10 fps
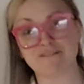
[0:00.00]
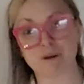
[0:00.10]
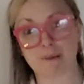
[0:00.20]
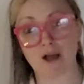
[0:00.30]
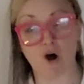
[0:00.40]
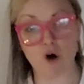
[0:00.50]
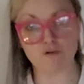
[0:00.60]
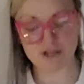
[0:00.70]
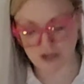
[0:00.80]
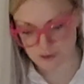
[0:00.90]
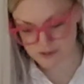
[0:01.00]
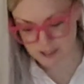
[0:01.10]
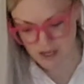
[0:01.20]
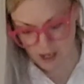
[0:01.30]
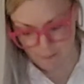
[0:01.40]
it from my haul
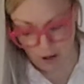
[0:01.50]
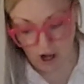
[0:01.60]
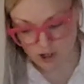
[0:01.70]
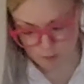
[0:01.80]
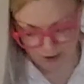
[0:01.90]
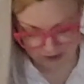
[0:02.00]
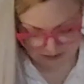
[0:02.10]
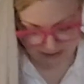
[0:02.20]
videos, Poshmark